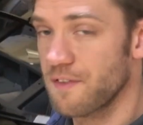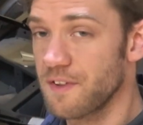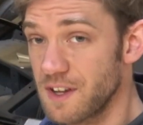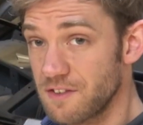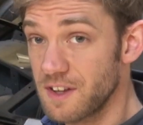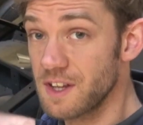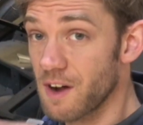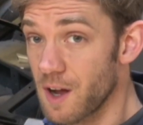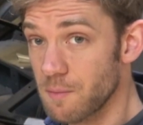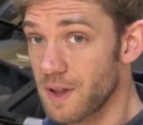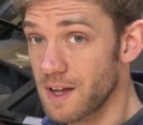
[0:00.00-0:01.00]
and it's in the
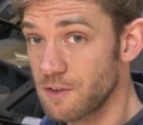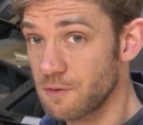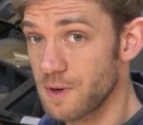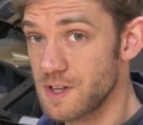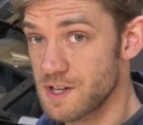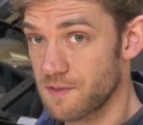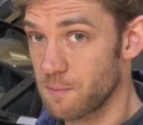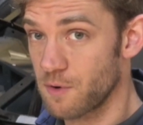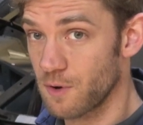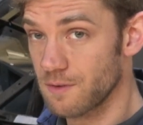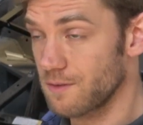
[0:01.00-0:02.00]
right place, whereas if I
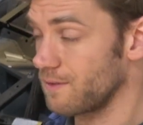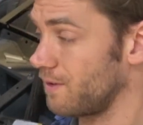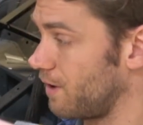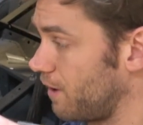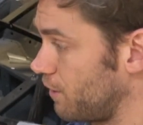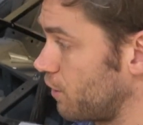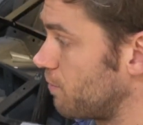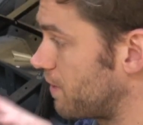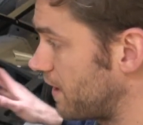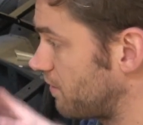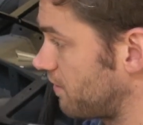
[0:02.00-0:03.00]
put a new
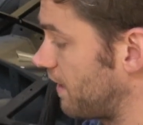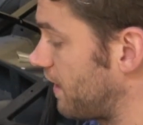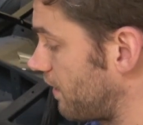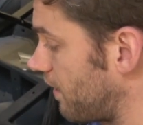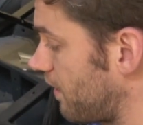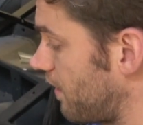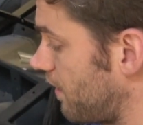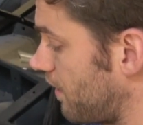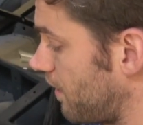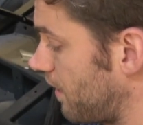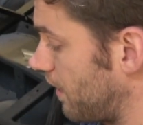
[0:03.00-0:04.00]
piece in,
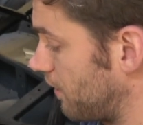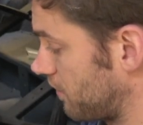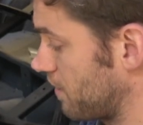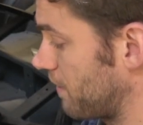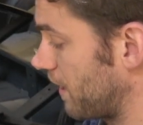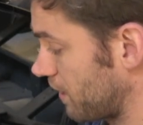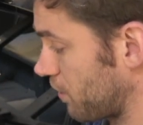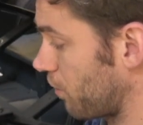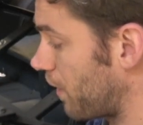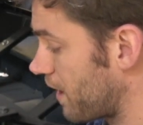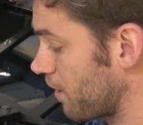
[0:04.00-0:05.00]
it's going to be a little
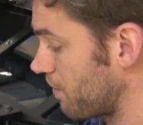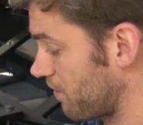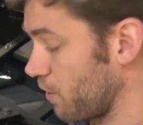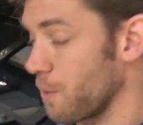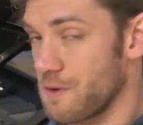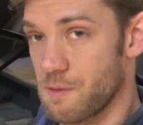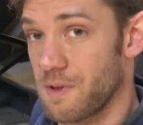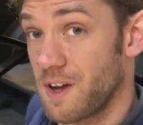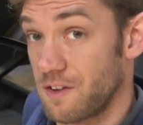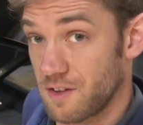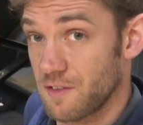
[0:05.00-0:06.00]
while before we're
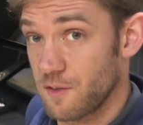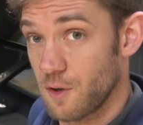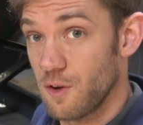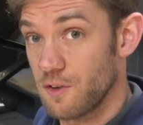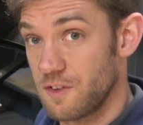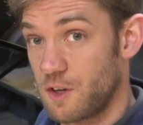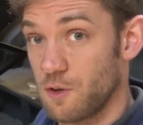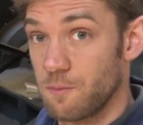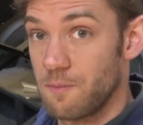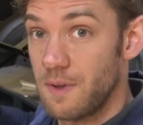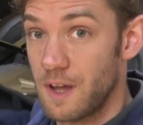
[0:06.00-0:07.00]
replacing the floors, and
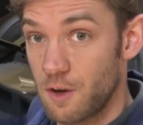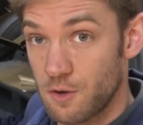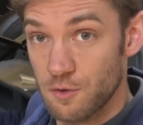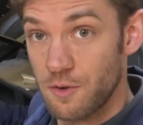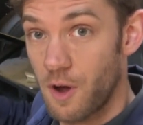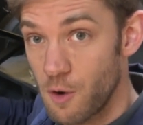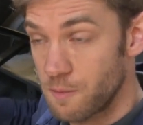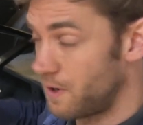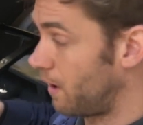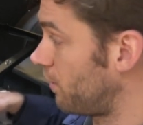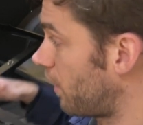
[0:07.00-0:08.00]
it could
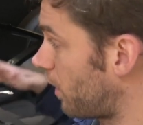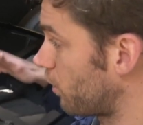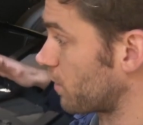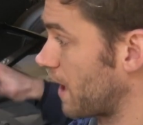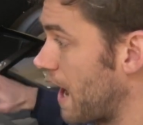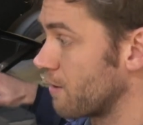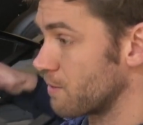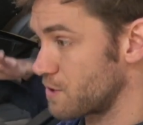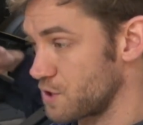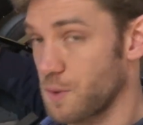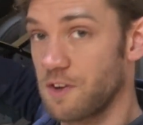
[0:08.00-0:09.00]
open up the whole car up
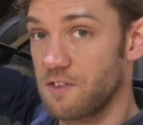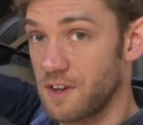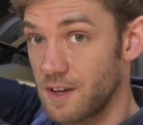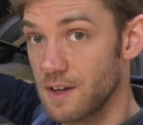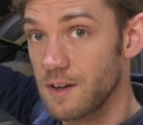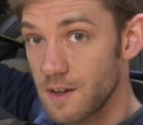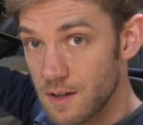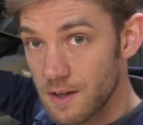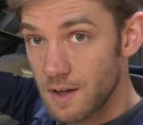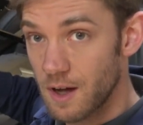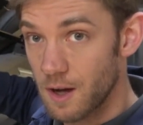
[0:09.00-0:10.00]
to twisting,
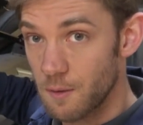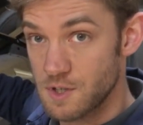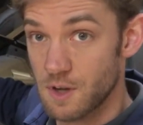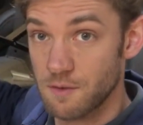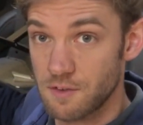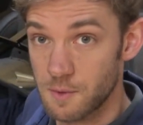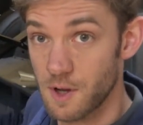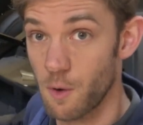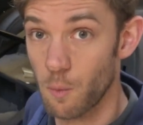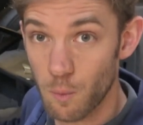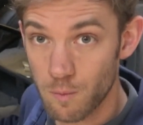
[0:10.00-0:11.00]
which obviously we
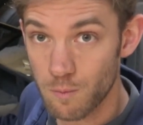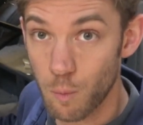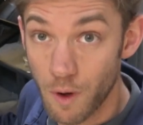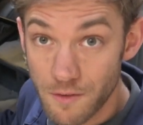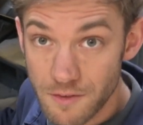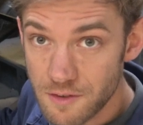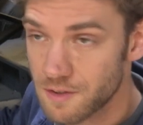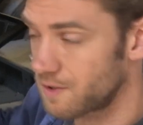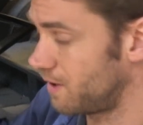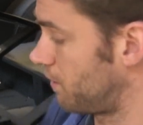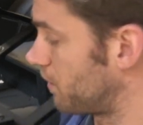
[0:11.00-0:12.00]
don't want.
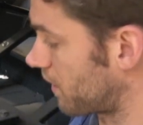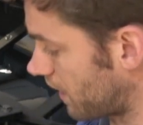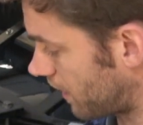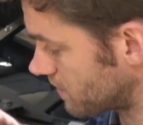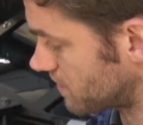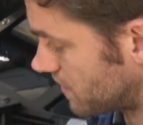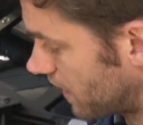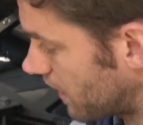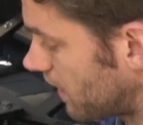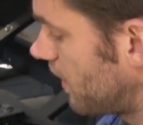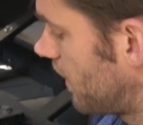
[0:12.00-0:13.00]
You know, we want the car to
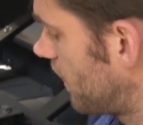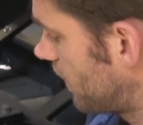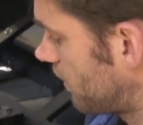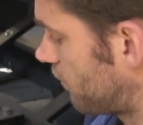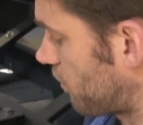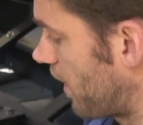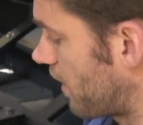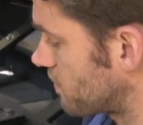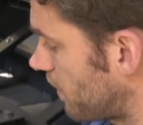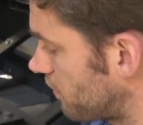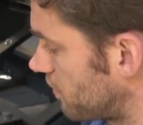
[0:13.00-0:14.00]
stay as square as
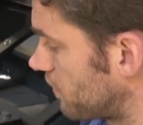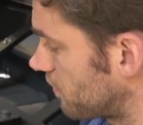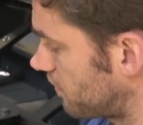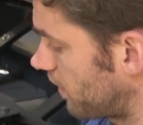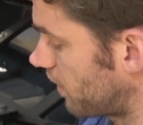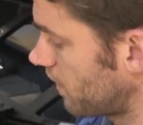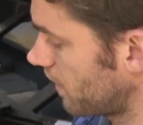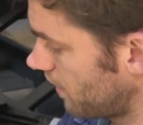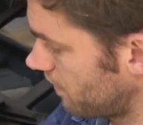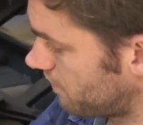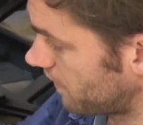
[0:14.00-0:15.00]
possible. So
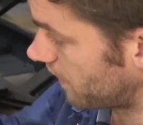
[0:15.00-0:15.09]
for